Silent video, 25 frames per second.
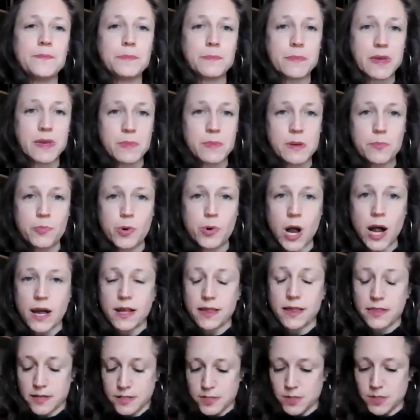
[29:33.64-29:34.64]
Maybe
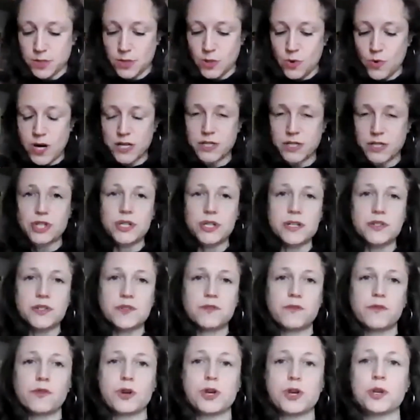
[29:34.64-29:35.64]
Brian, this question is
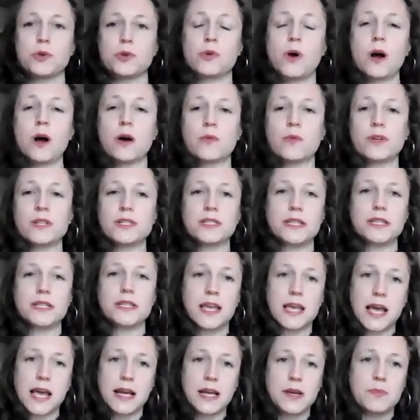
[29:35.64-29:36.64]
for you. Are we
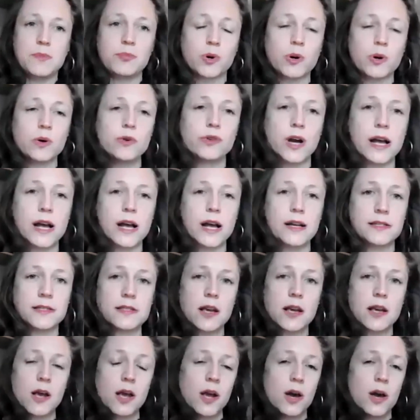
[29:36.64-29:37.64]
seeing any
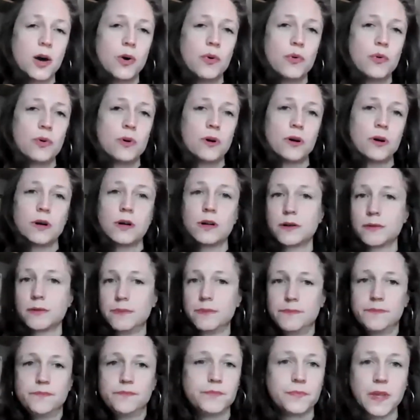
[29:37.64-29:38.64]
progress
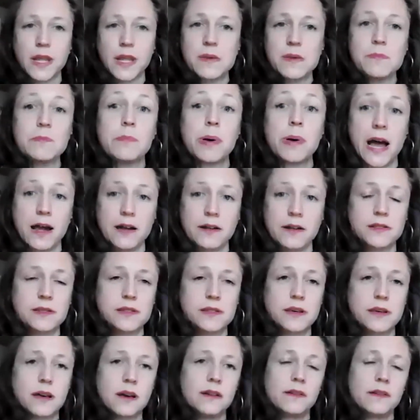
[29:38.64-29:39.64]
or
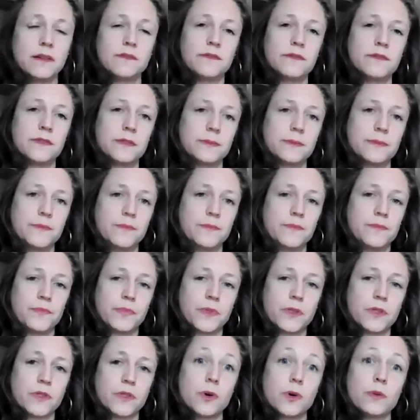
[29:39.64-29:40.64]
impacts of
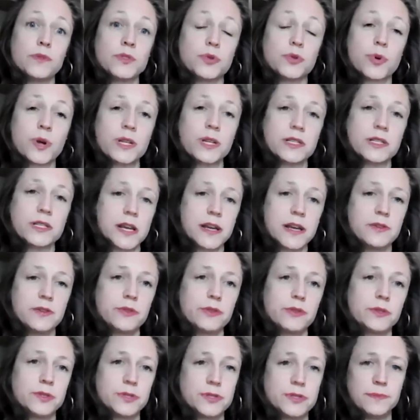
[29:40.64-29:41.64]
those green
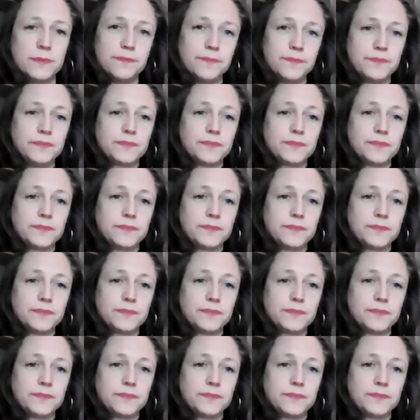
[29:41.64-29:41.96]
standards?